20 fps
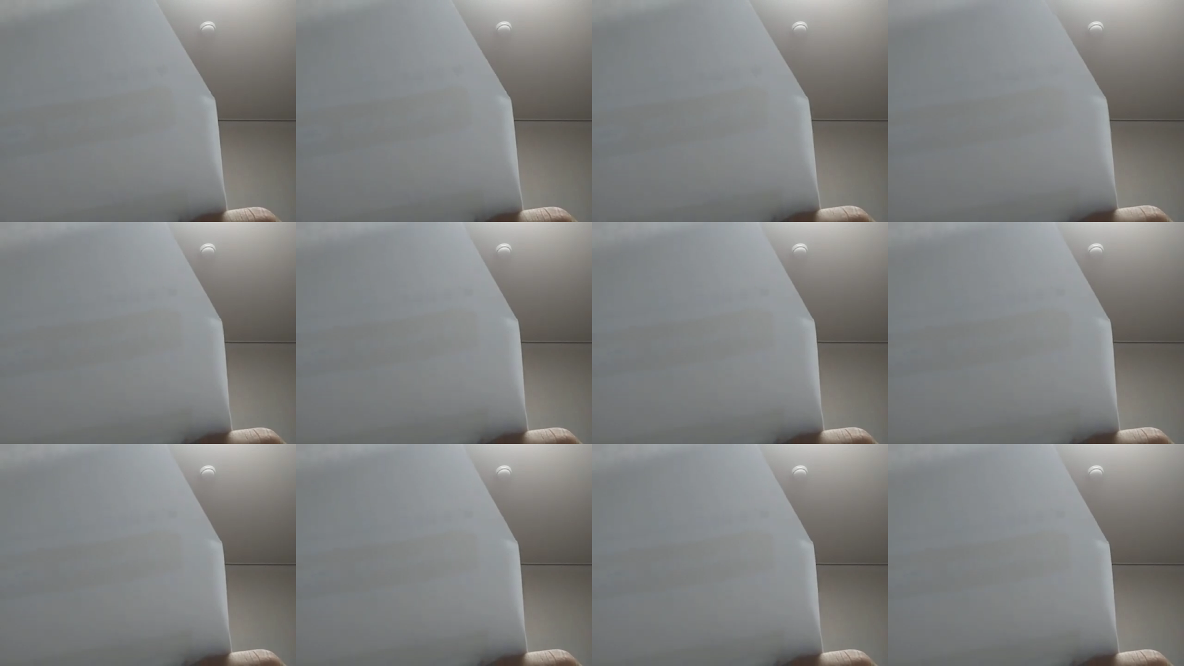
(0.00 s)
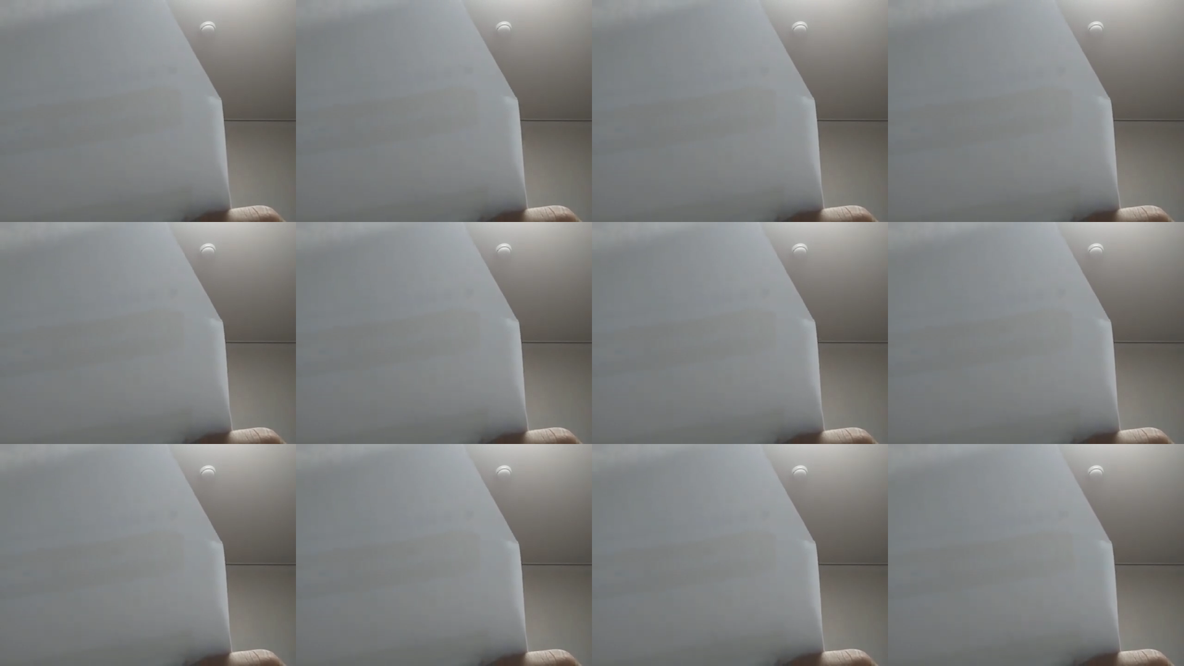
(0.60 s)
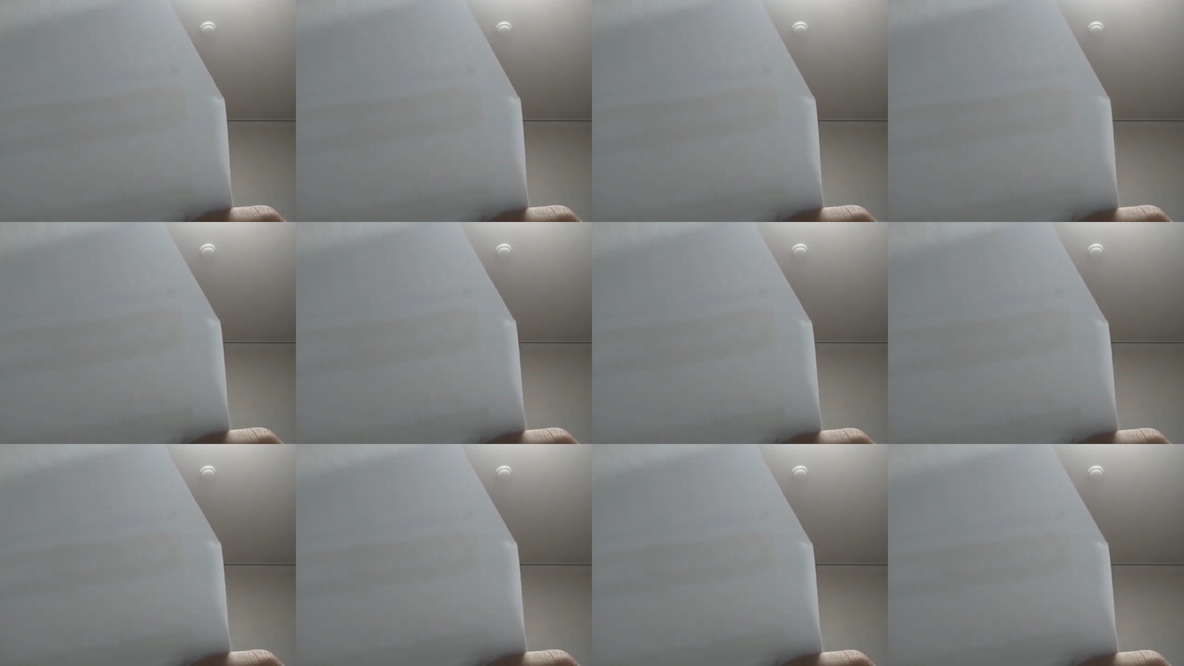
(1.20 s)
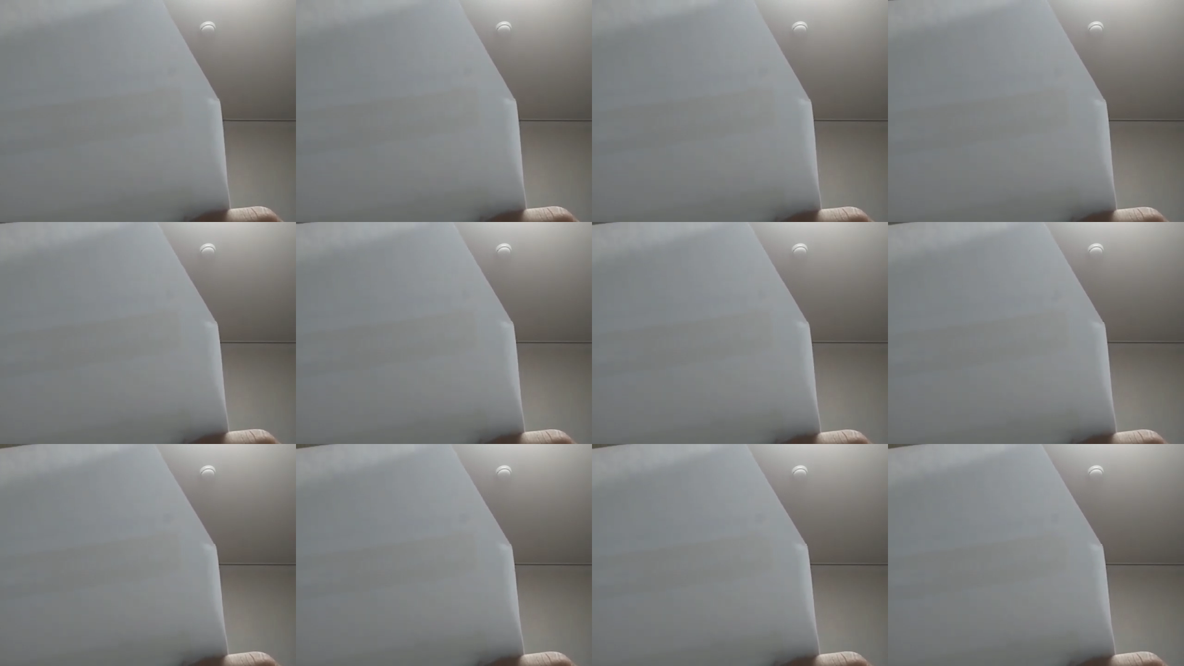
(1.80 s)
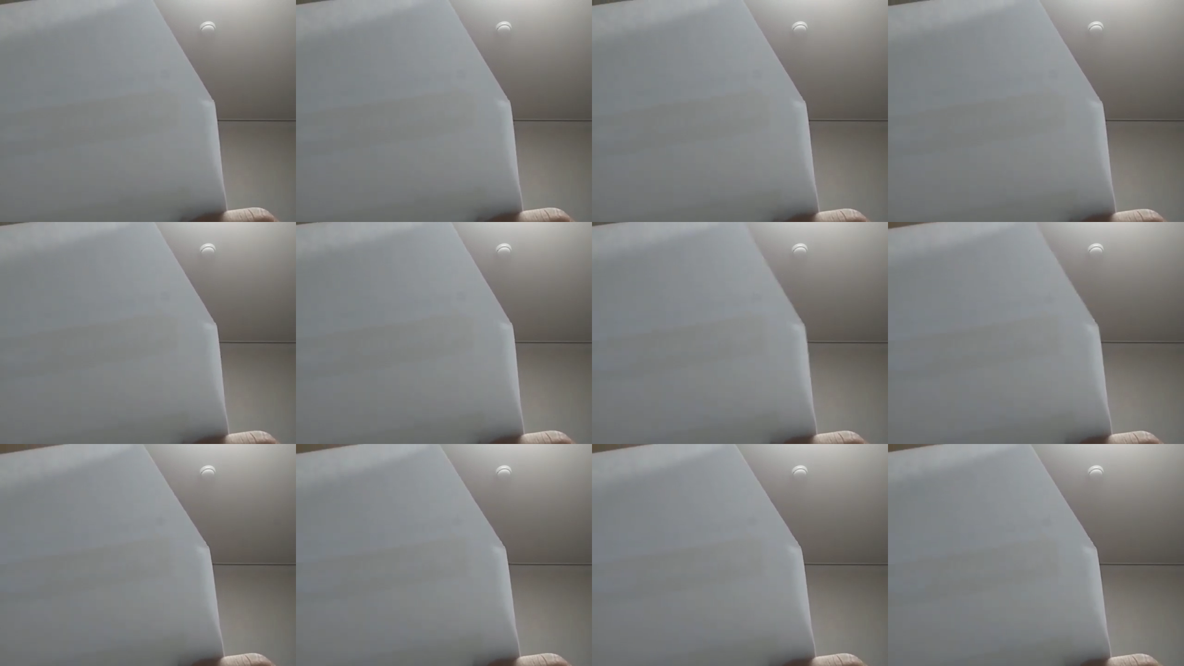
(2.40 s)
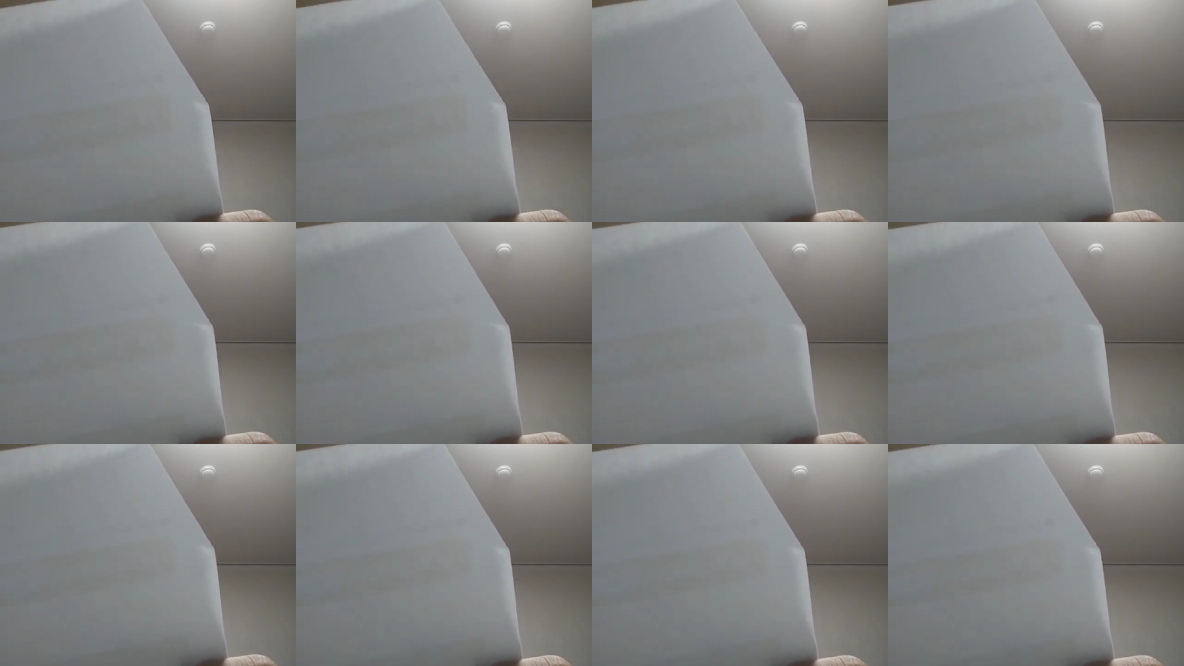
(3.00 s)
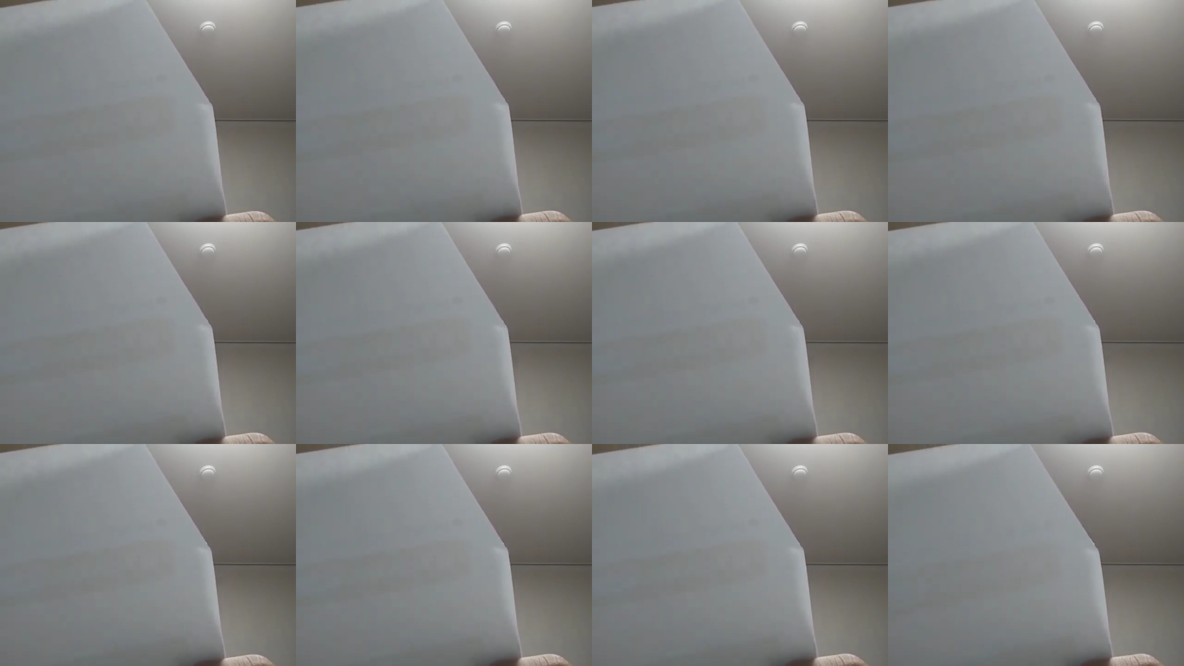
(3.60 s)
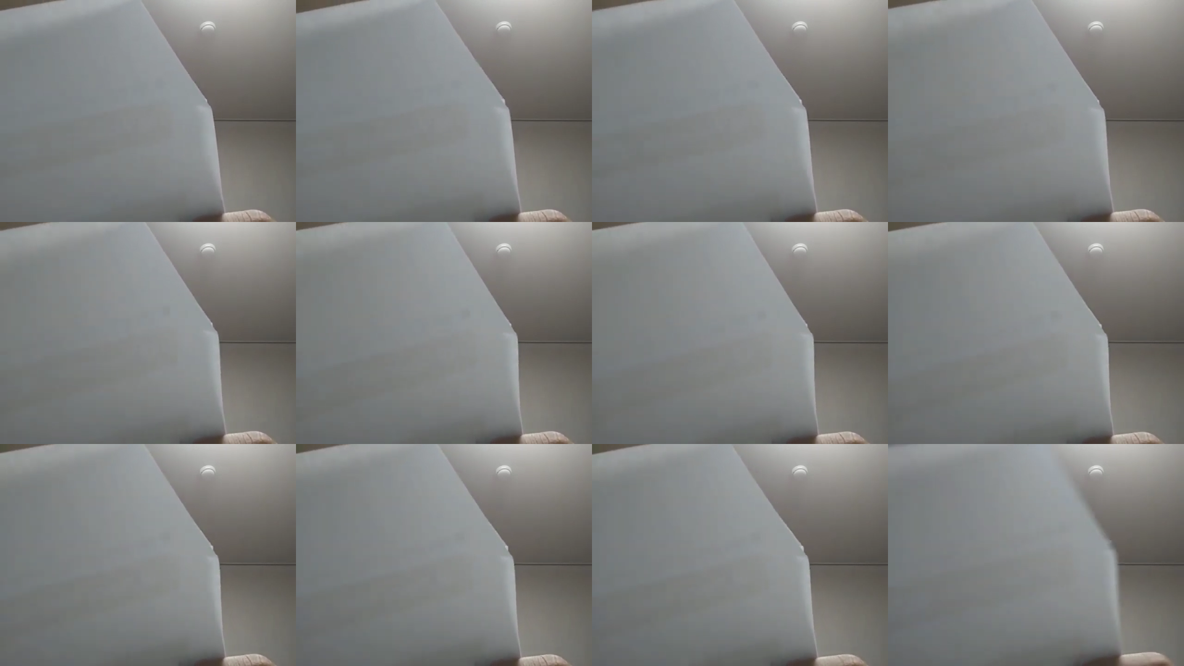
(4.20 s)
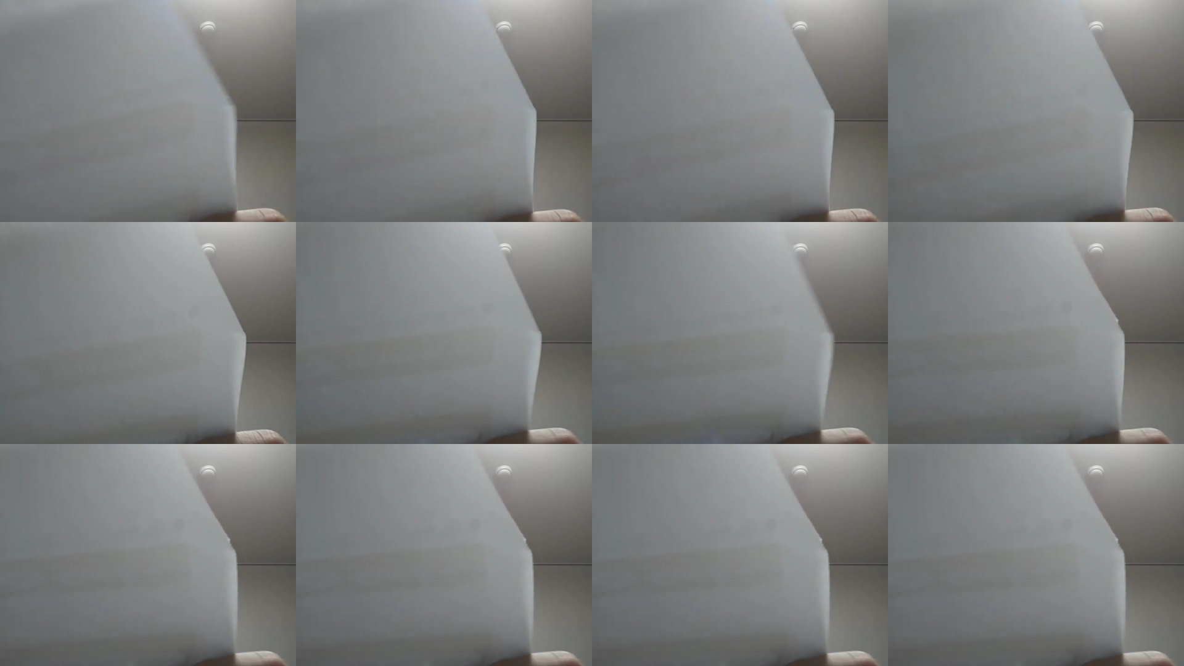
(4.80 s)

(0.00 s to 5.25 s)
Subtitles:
No face is visible, so there are no lips to read.